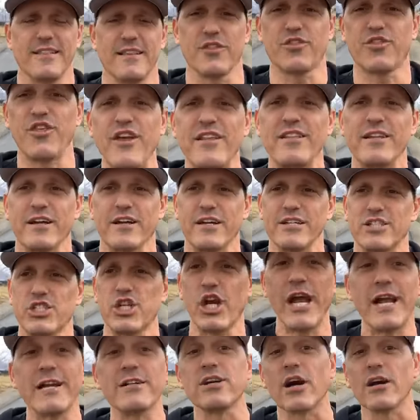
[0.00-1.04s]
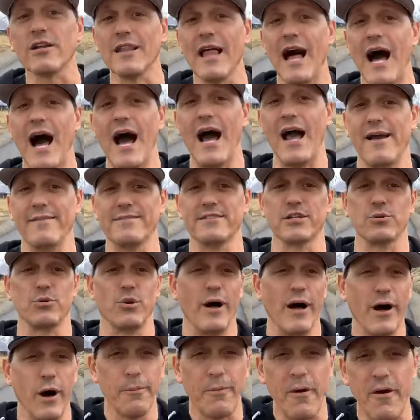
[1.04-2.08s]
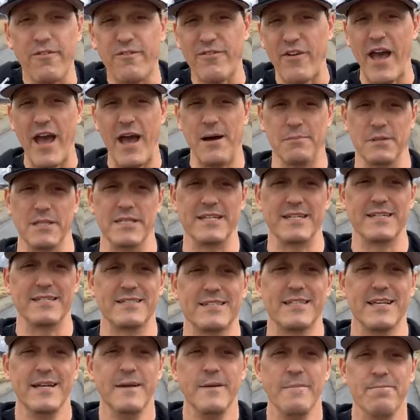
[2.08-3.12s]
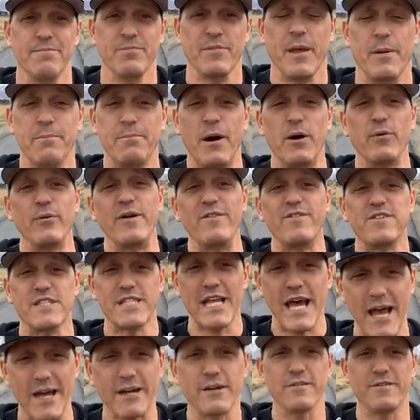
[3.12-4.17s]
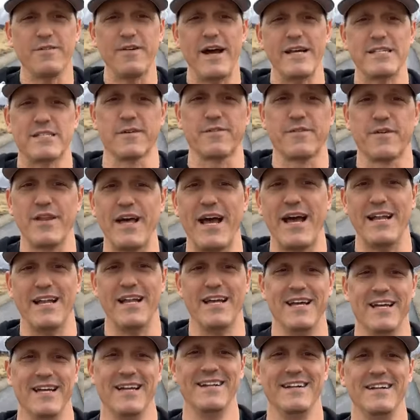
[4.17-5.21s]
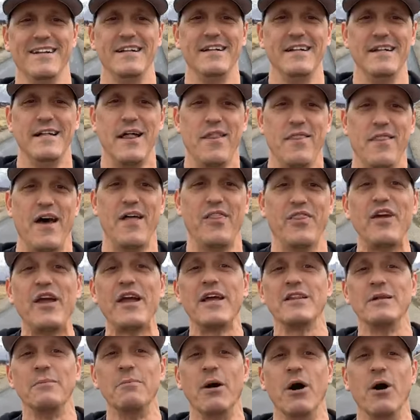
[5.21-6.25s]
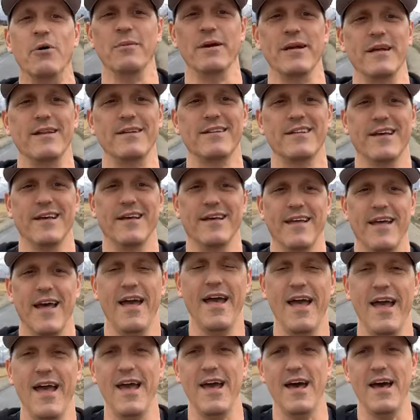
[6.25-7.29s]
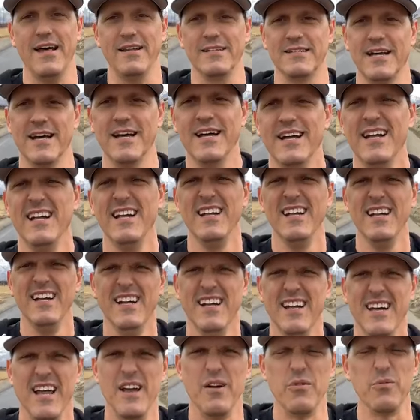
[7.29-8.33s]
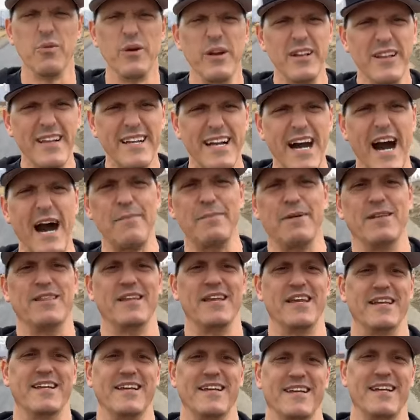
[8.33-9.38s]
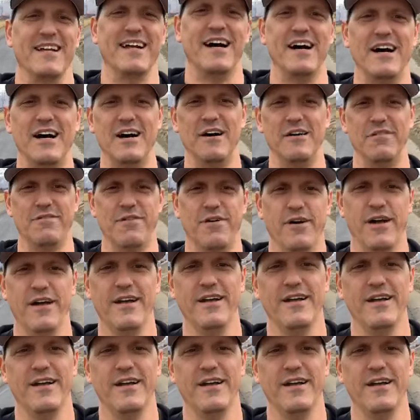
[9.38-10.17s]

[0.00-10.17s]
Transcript: thing that could change our lives, that will help our families, but we've sacrificed it for that thing in the moment. And it really got me thinking of